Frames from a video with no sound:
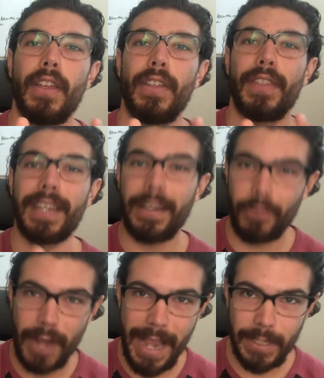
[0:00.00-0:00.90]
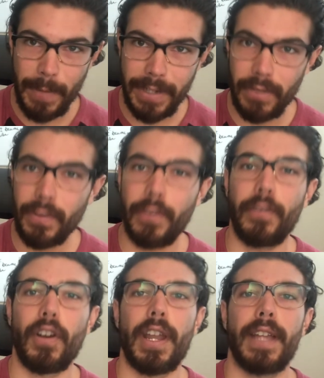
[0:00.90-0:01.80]
the different aspects of the
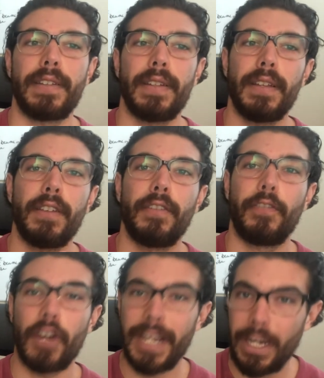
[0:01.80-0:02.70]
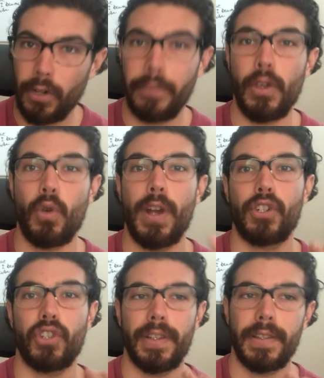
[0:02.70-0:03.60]
front-end interview
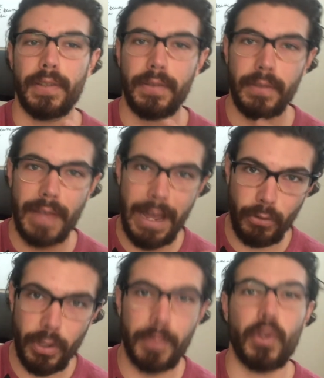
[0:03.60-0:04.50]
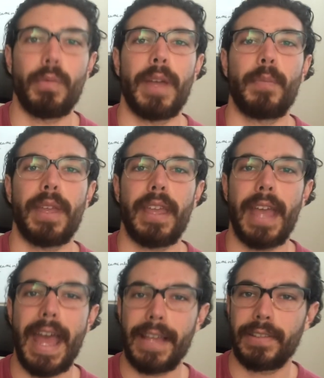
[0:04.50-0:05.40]
questions, algorithms you might be
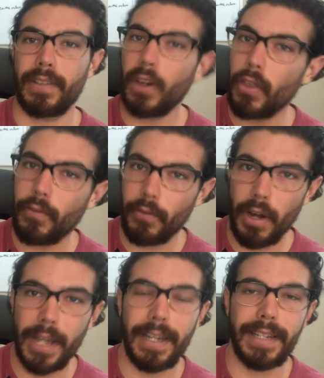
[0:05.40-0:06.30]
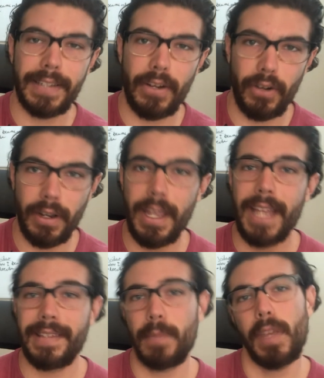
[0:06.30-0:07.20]
asked on the front end, etc.
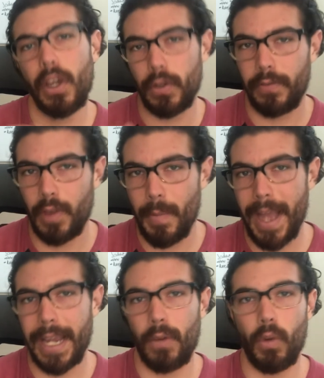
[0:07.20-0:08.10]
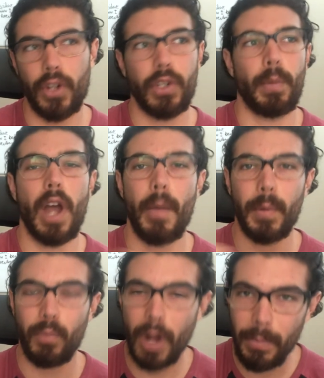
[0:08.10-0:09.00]
Same thing goes for the back end. What are some
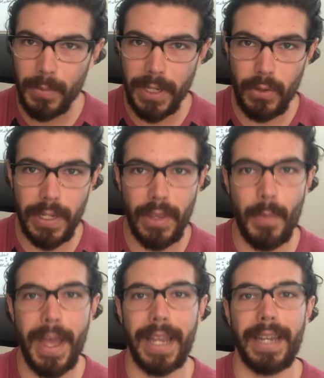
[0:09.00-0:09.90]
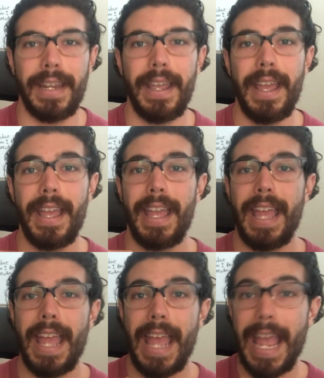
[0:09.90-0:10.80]
common problems that you see on the back end?
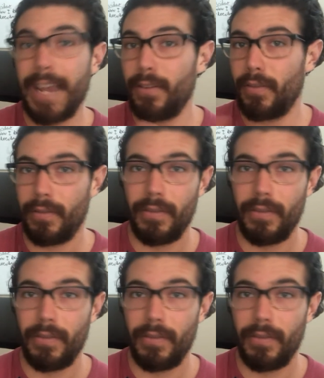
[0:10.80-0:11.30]
And